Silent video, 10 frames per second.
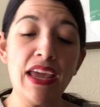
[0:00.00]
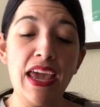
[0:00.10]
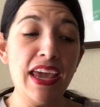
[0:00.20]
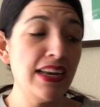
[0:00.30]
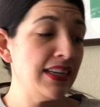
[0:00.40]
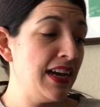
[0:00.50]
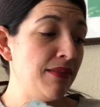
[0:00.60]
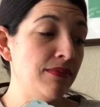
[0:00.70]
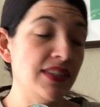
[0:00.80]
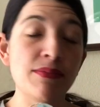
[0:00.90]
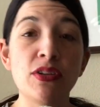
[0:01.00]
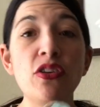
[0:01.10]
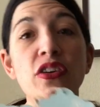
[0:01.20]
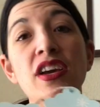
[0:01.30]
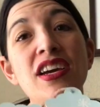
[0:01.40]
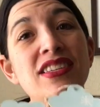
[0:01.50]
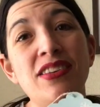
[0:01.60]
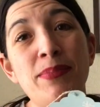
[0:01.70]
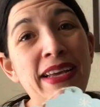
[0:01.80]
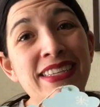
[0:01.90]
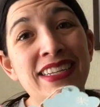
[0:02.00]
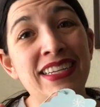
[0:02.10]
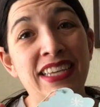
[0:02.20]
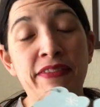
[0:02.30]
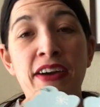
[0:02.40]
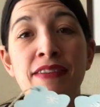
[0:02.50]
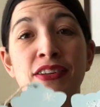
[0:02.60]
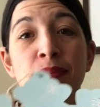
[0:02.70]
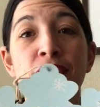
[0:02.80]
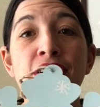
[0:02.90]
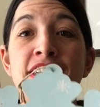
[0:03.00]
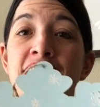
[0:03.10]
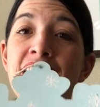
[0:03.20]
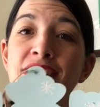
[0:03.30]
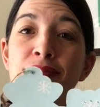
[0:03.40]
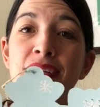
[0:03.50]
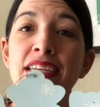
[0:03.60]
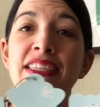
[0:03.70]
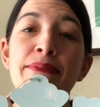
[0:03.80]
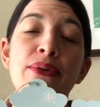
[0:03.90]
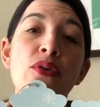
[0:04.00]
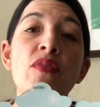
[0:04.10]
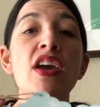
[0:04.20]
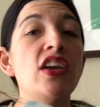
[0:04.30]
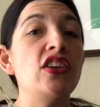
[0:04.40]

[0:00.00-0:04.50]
and some glue. So basically it's a $5 project. It's really simple.